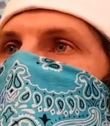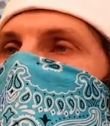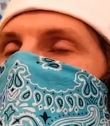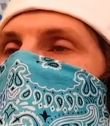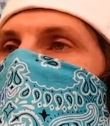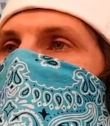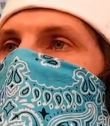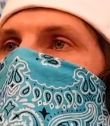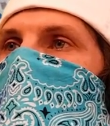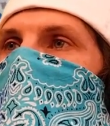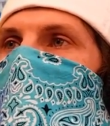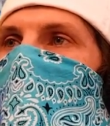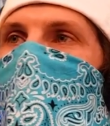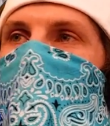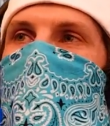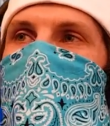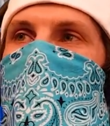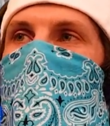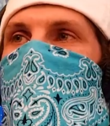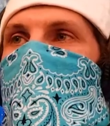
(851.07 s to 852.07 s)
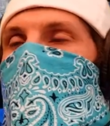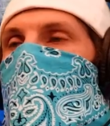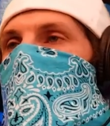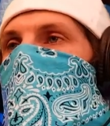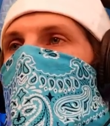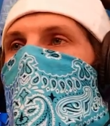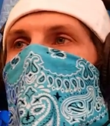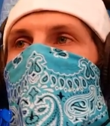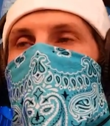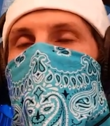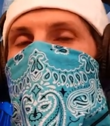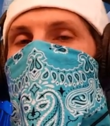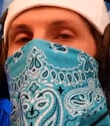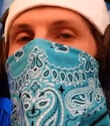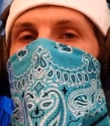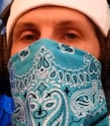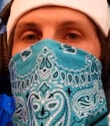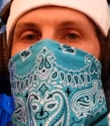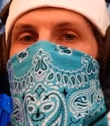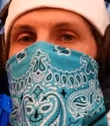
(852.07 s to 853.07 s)
you know, I wouldn't be surprised if
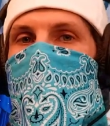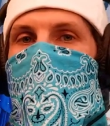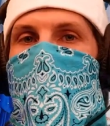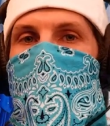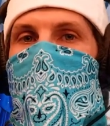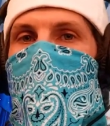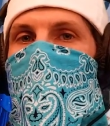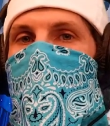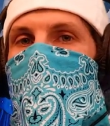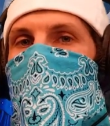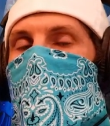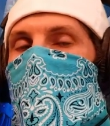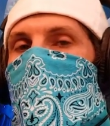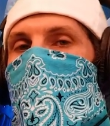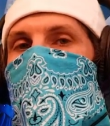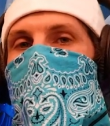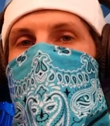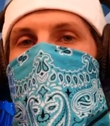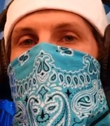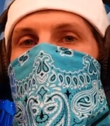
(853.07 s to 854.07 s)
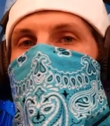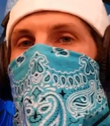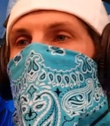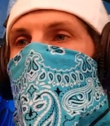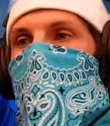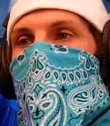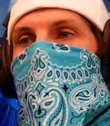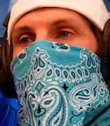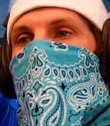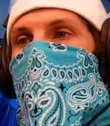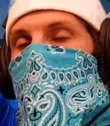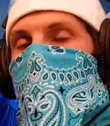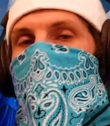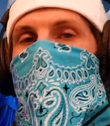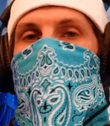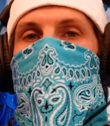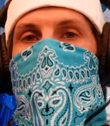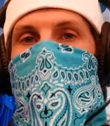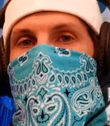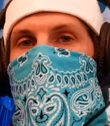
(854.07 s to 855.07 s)
they had somebody else that kind of
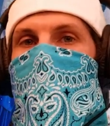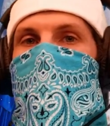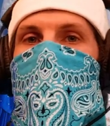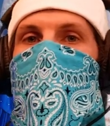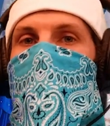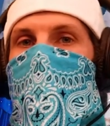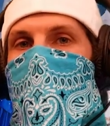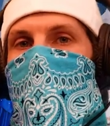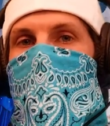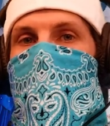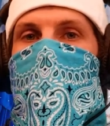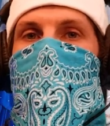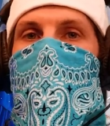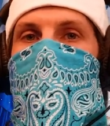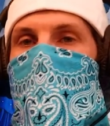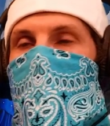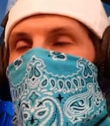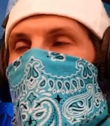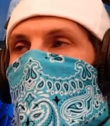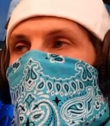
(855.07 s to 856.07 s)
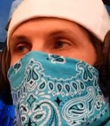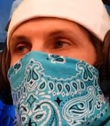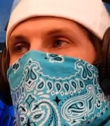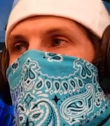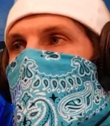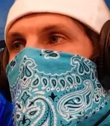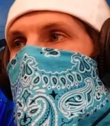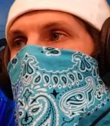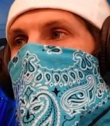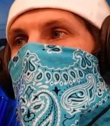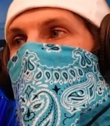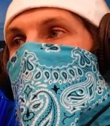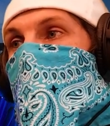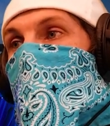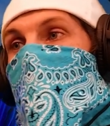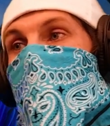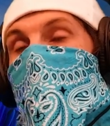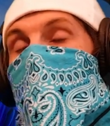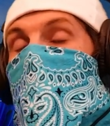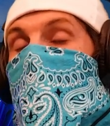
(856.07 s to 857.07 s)
wrote the song itself, but
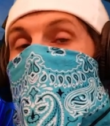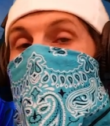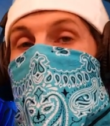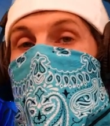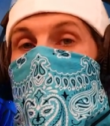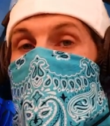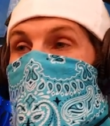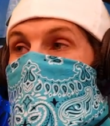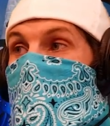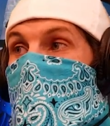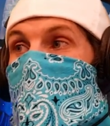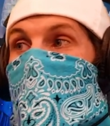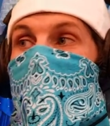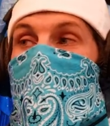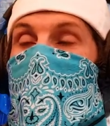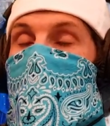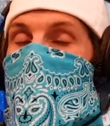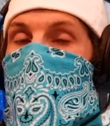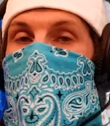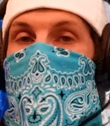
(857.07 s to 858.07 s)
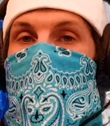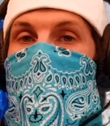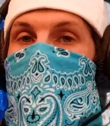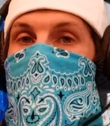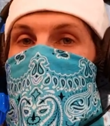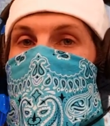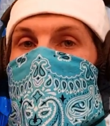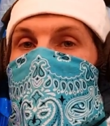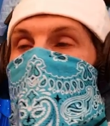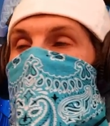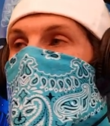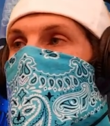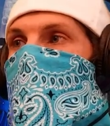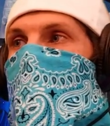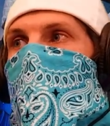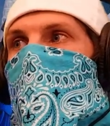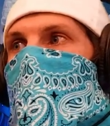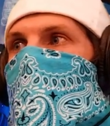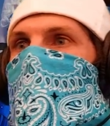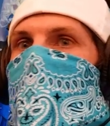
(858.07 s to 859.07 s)
if they didn't and they all did it themselves,
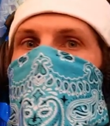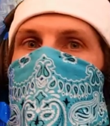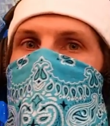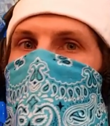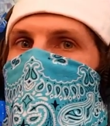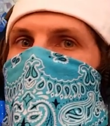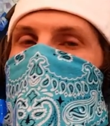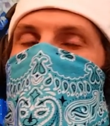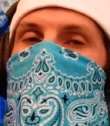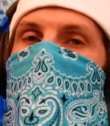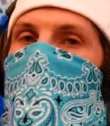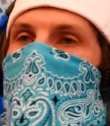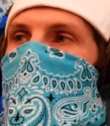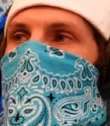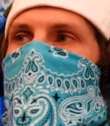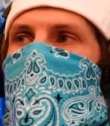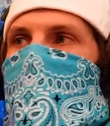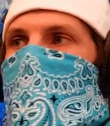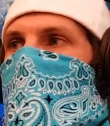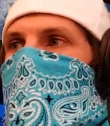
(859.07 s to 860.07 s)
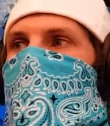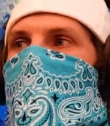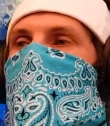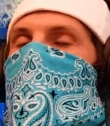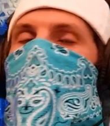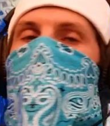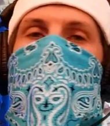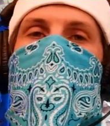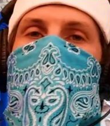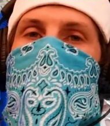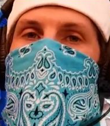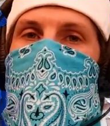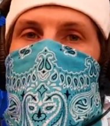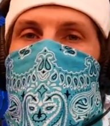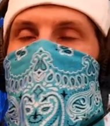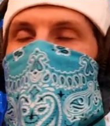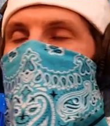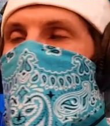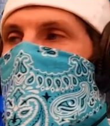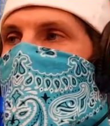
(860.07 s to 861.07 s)
that's awesome. That's crazy.
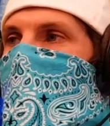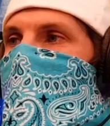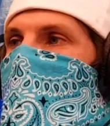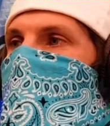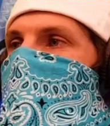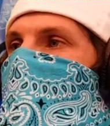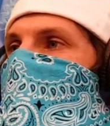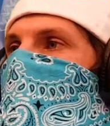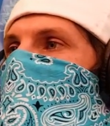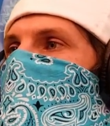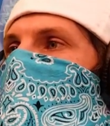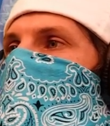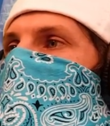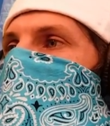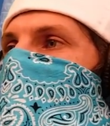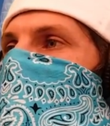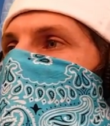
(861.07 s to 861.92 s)
So,